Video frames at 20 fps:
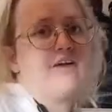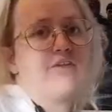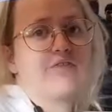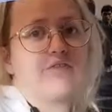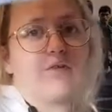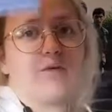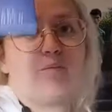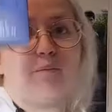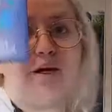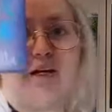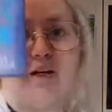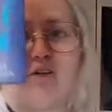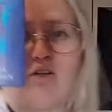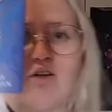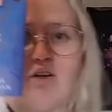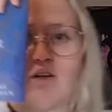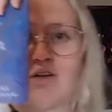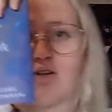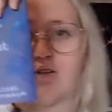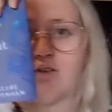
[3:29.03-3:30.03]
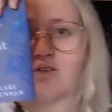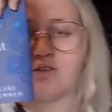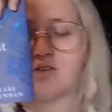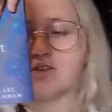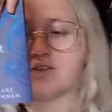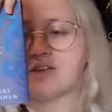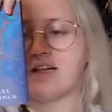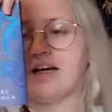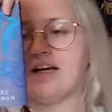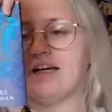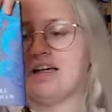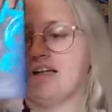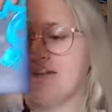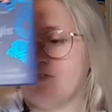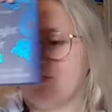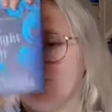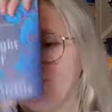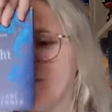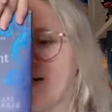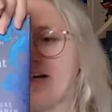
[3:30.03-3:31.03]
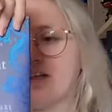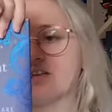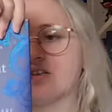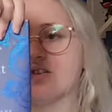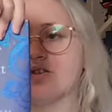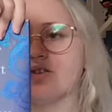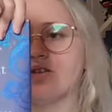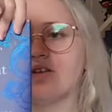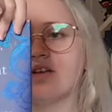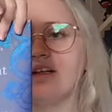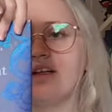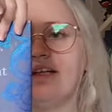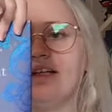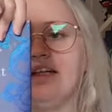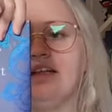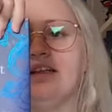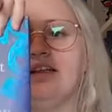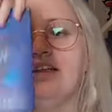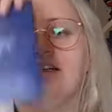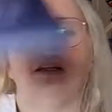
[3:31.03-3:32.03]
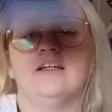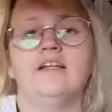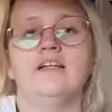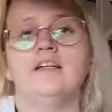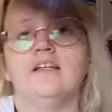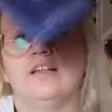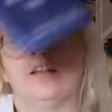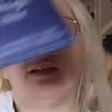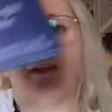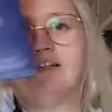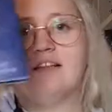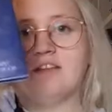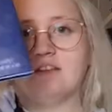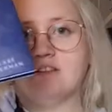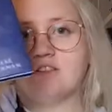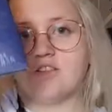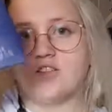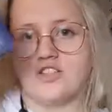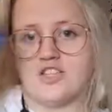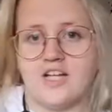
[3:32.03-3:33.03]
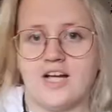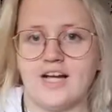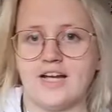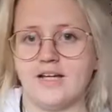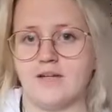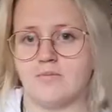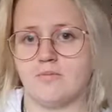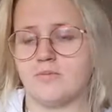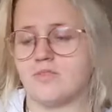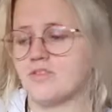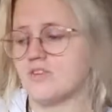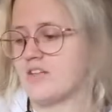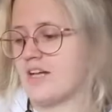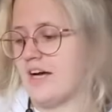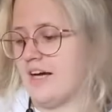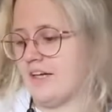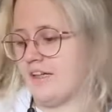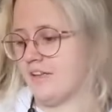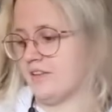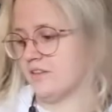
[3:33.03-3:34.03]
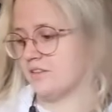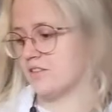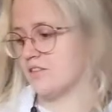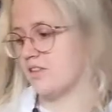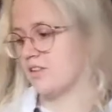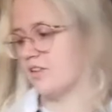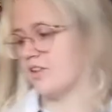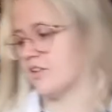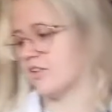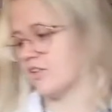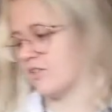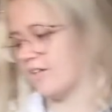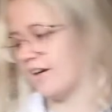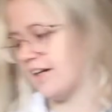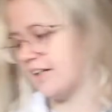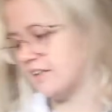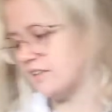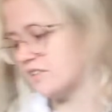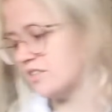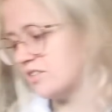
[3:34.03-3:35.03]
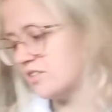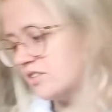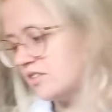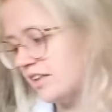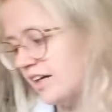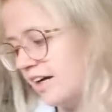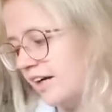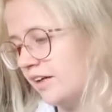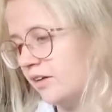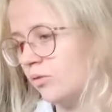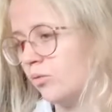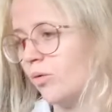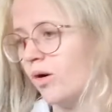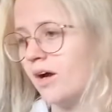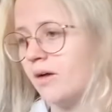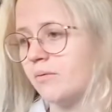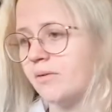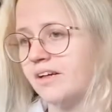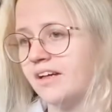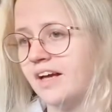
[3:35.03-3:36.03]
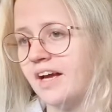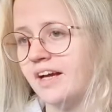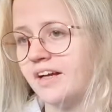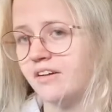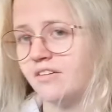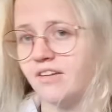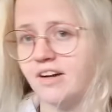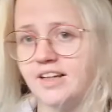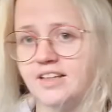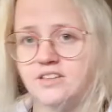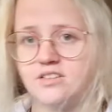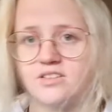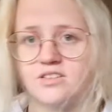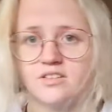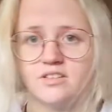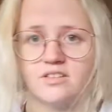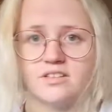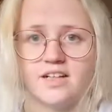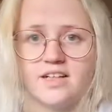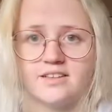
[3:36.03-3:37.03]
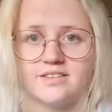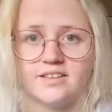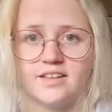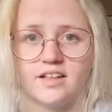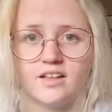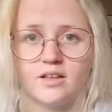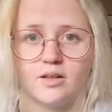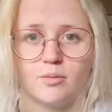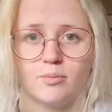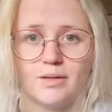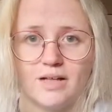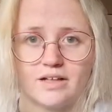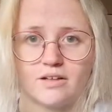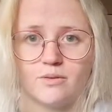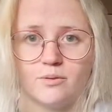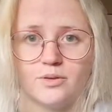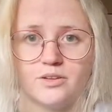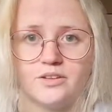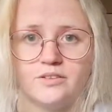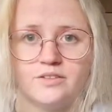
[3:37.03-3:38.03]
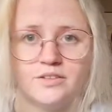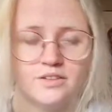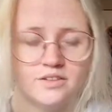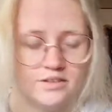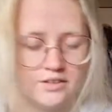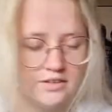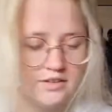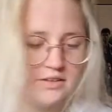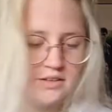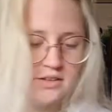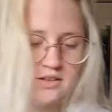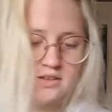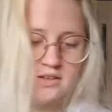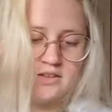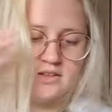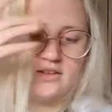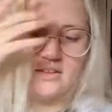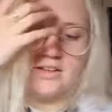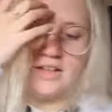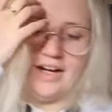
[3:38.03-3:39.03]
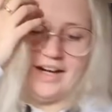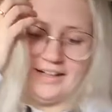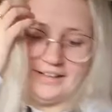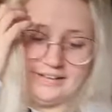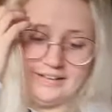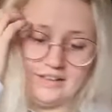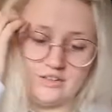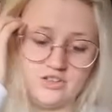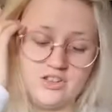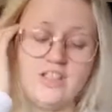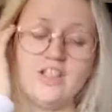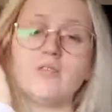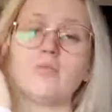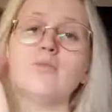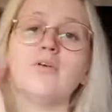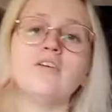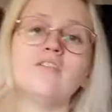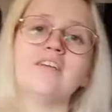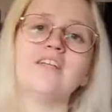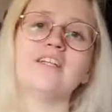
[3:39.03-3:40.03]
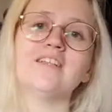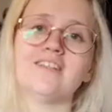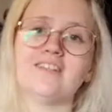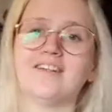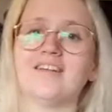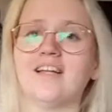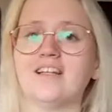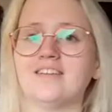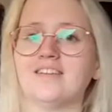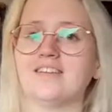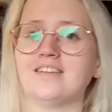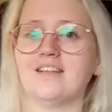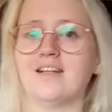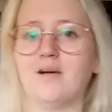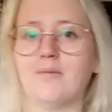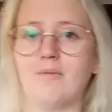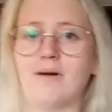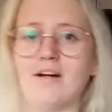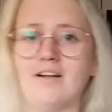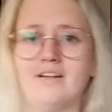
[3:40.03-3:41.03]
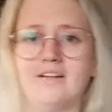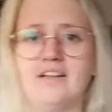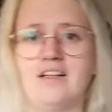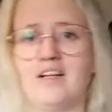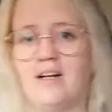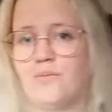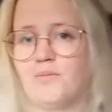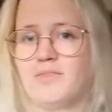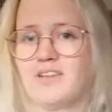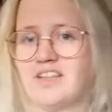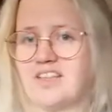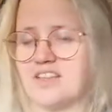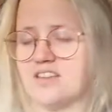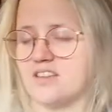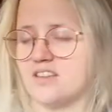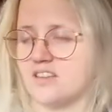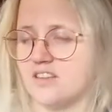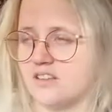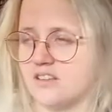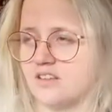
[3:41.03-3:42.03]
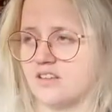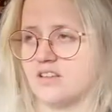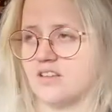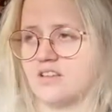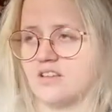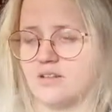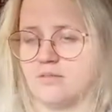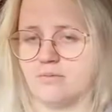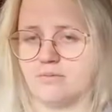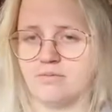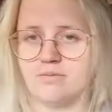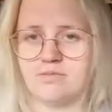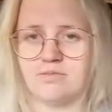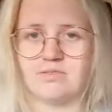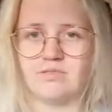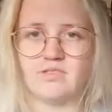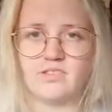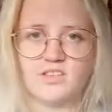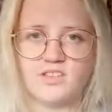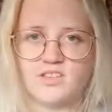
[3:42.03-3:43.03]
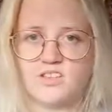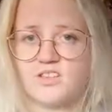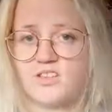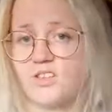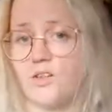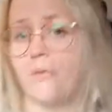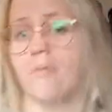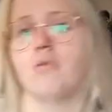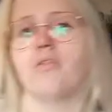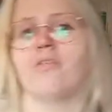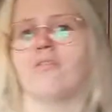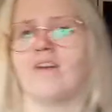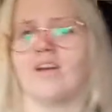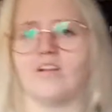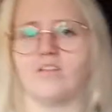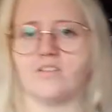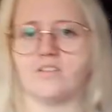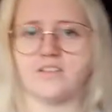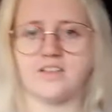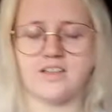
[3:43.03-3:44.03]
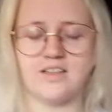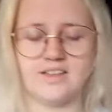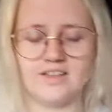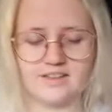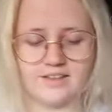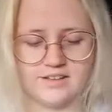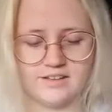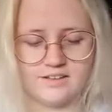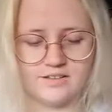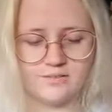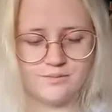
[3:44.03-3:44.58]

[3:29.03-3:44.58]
from the Bane Chronicles, okay? It gives you backstory into James and Grace and why we hate Grace and Tatiana Blackthorne. And yeah, she's moving to London apparently, and I'm so thrilled, clearly.